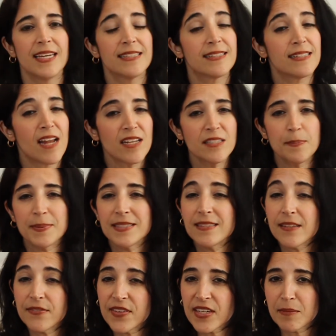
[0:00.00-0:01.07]
It's not
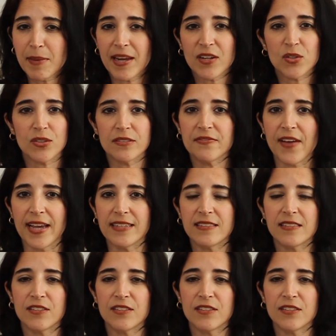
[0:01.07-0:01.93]
specific medical advice,